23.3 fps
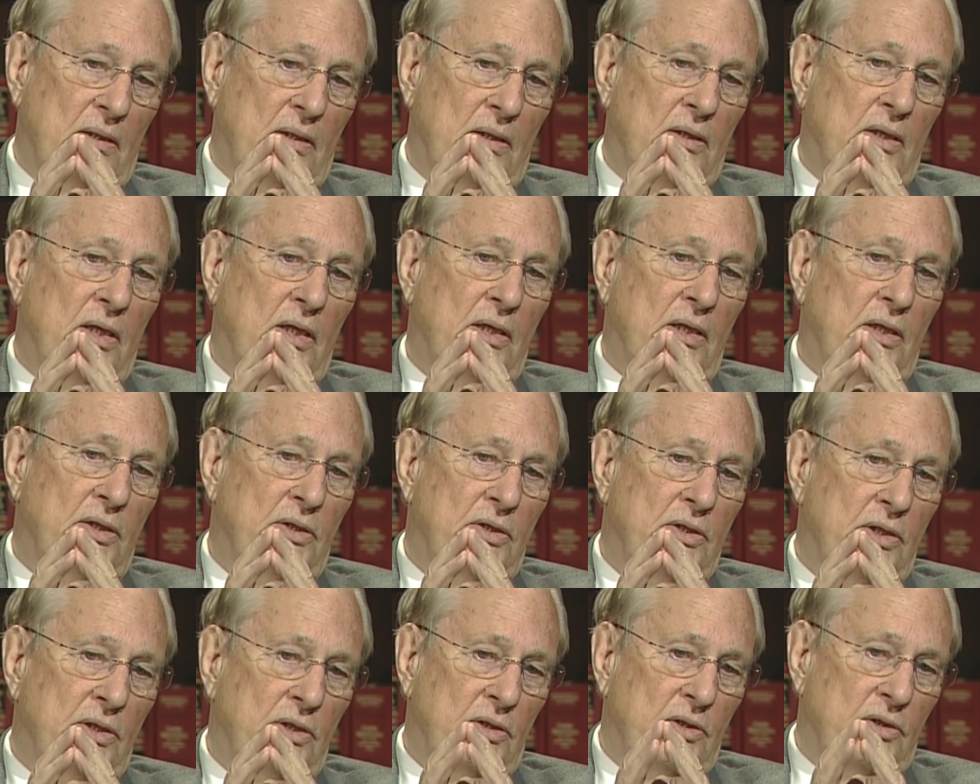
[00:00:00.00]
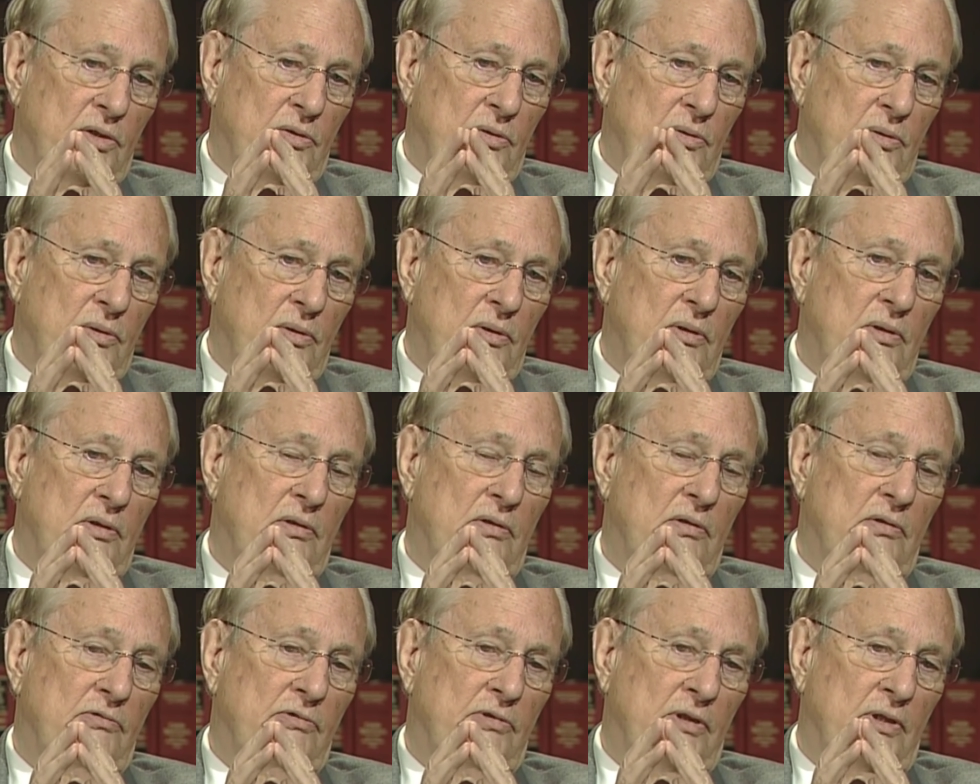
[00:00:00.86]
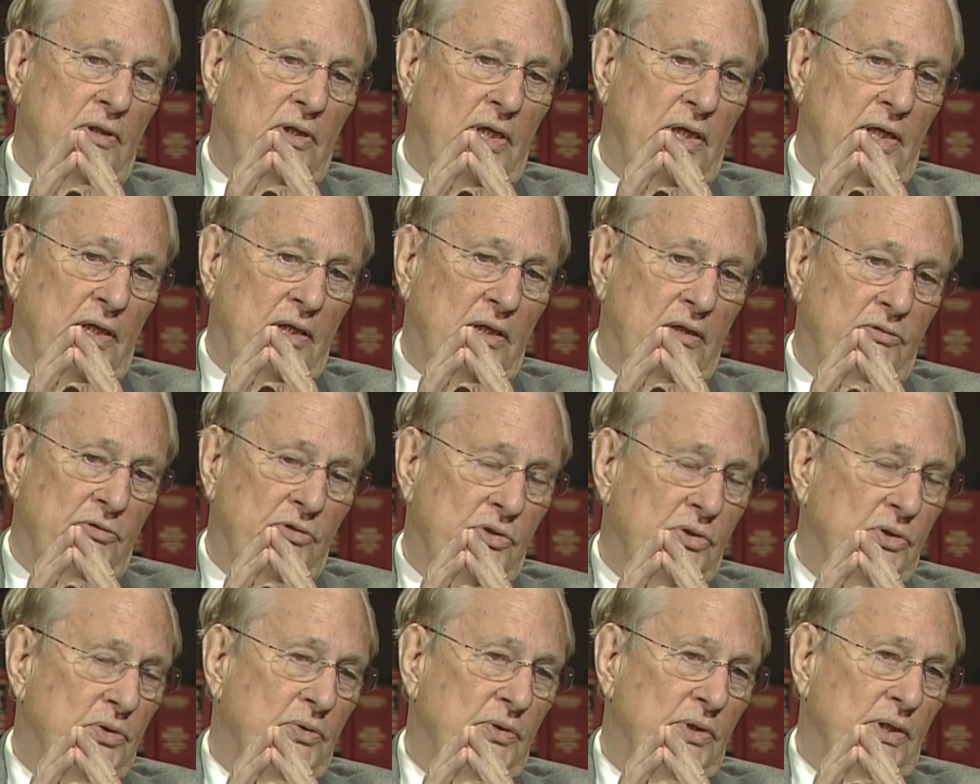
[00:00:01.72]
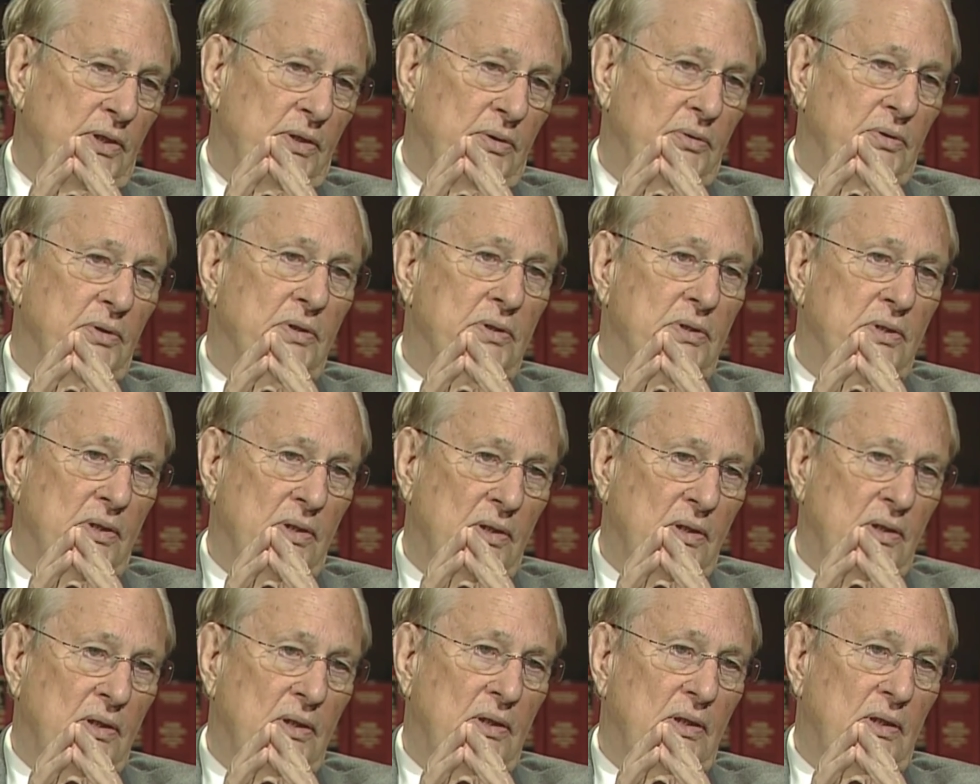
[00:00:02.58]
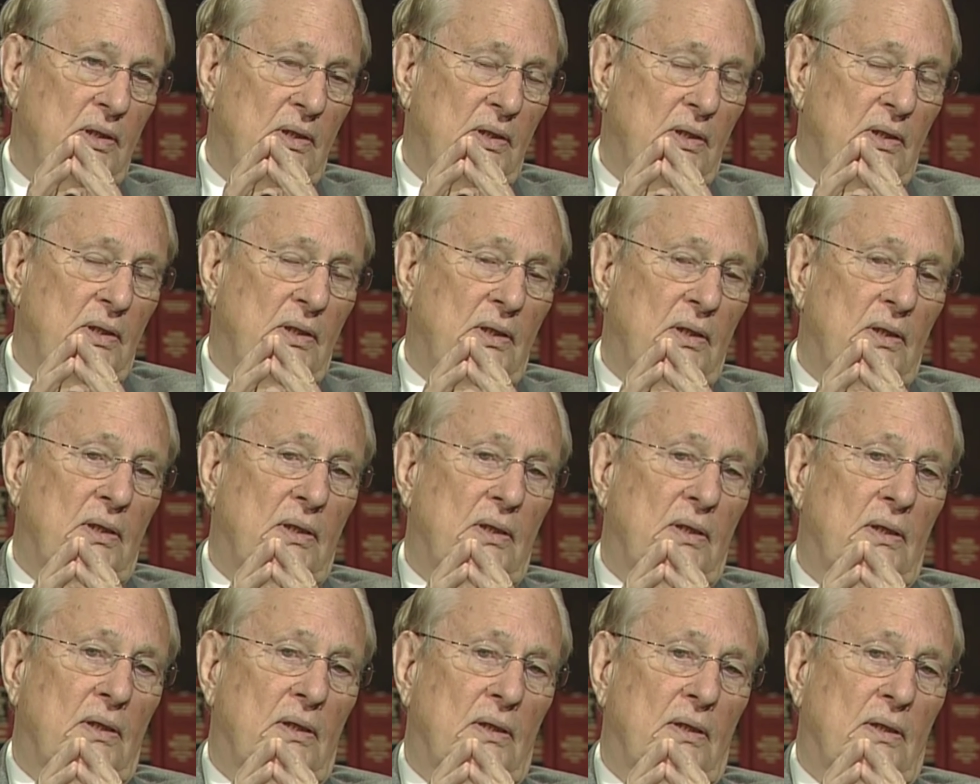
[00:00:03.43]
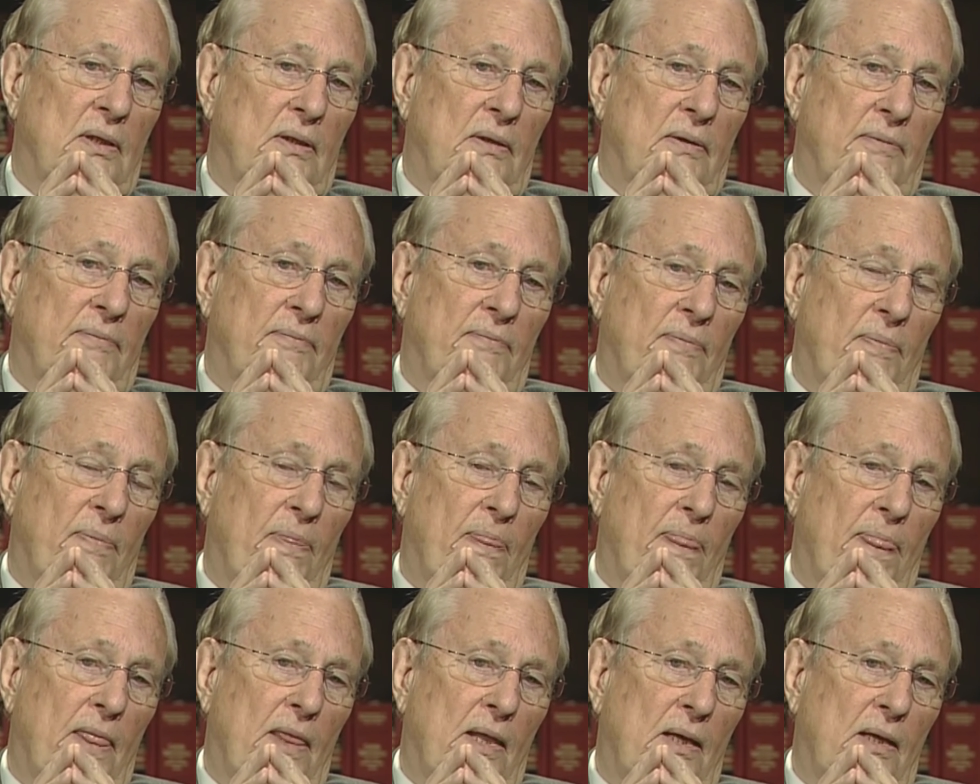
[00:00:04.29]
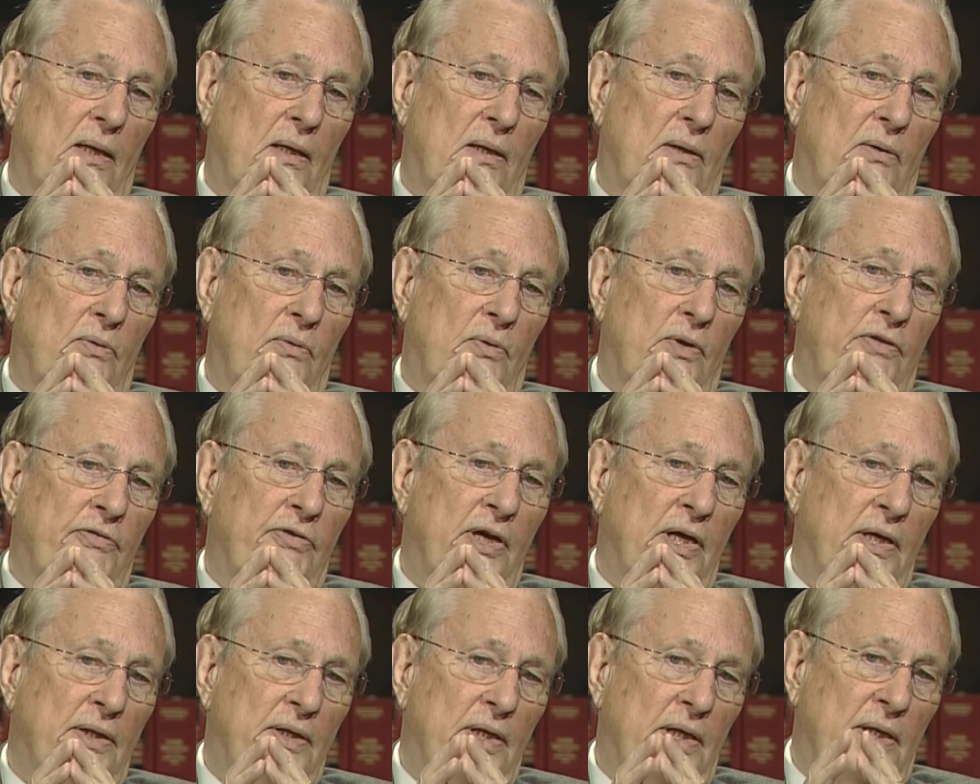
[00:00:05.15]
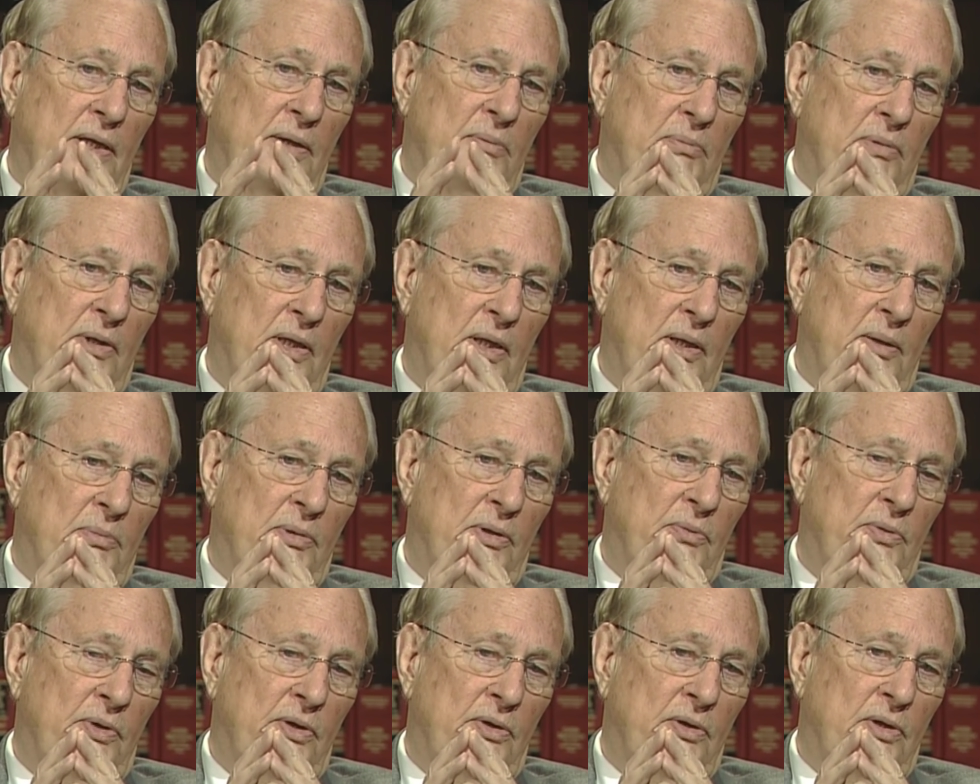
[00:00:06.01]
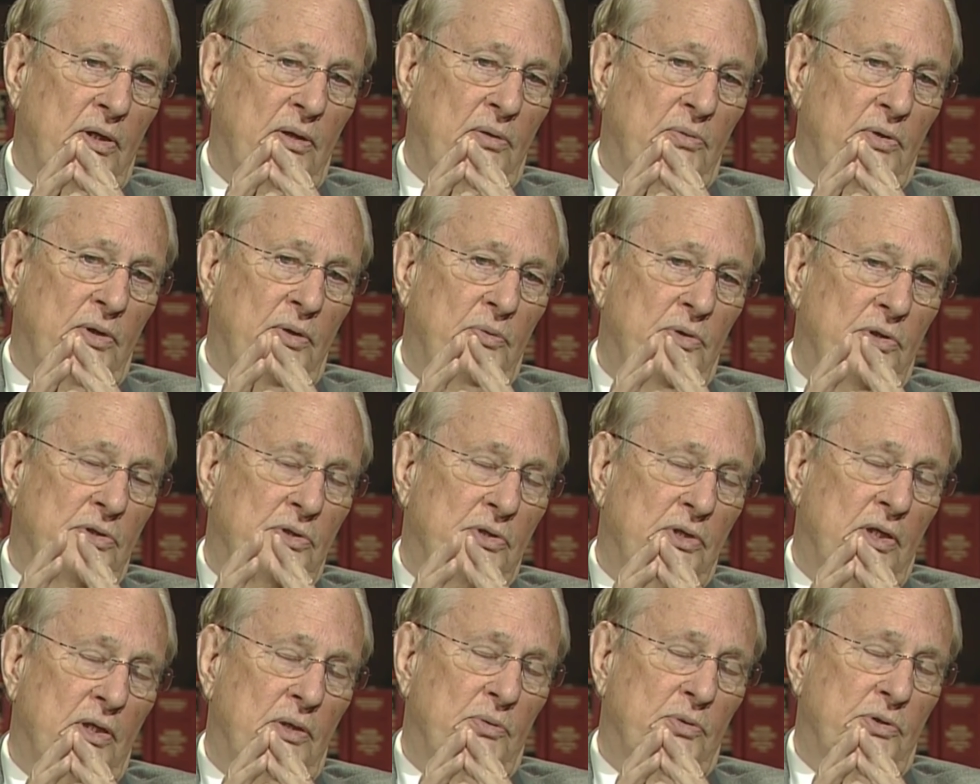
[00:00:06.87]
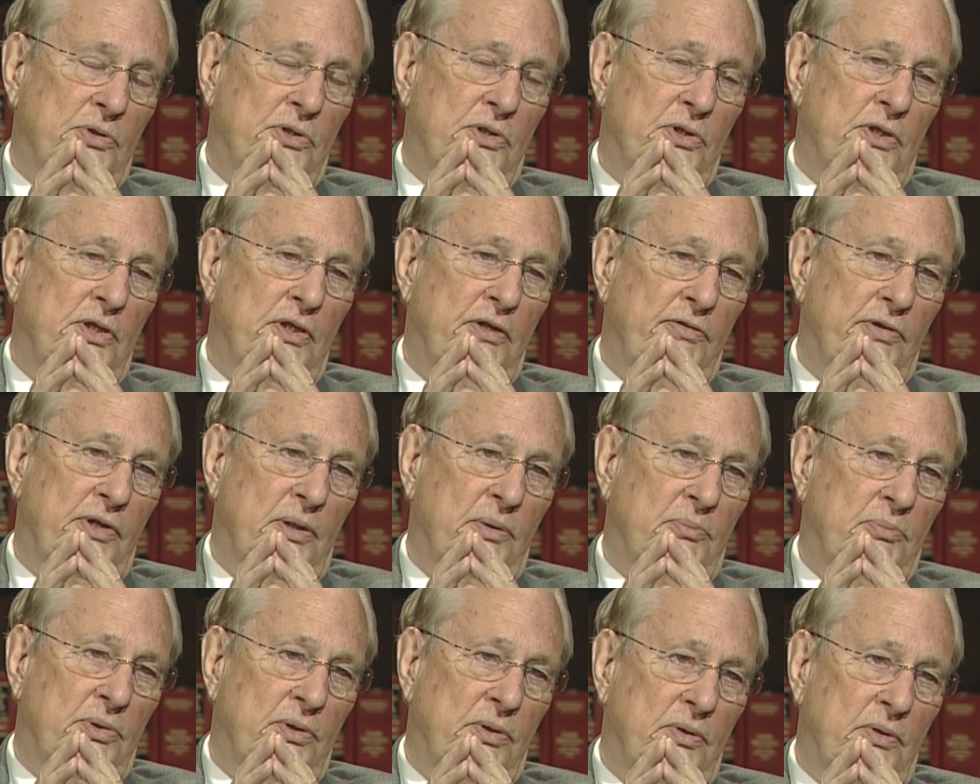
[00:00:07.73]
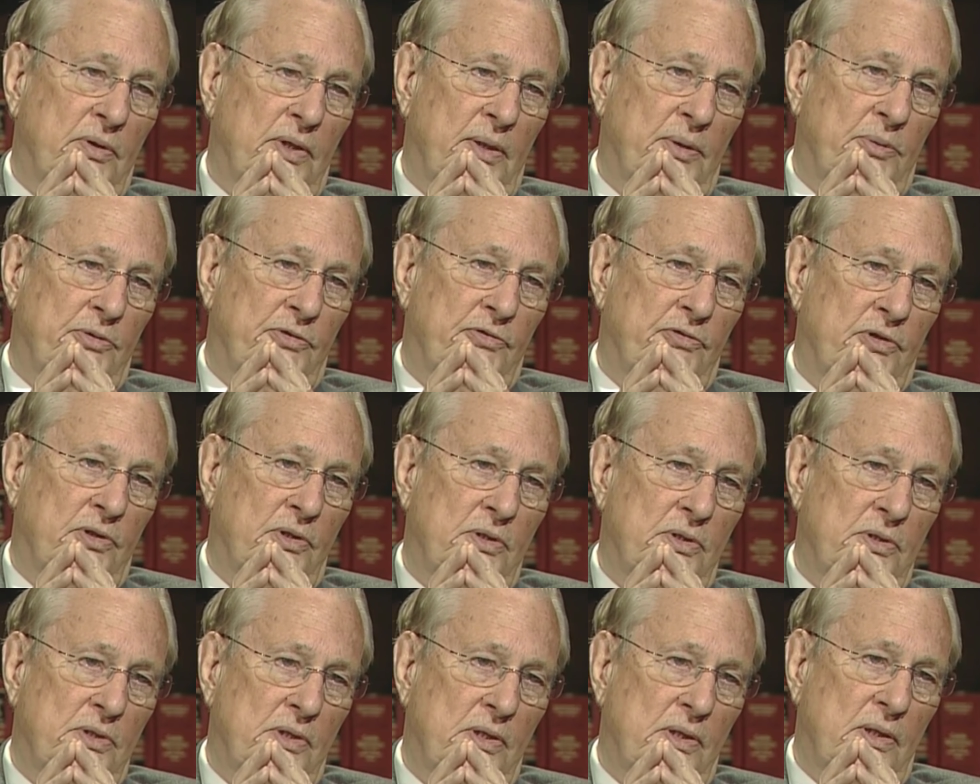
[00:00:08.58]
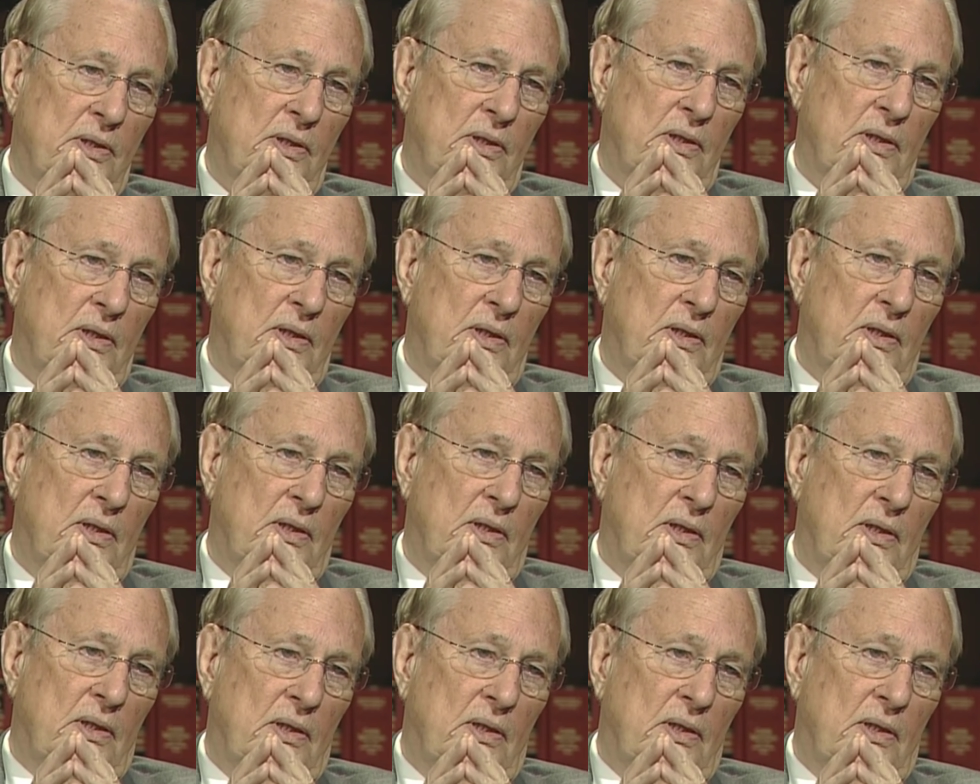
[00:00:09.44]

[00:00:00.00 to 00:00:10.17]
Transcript: did not continue for lack of student interest. Okay. Um, we've had that in mind, but we thought we would start with certificate programs first. Okay.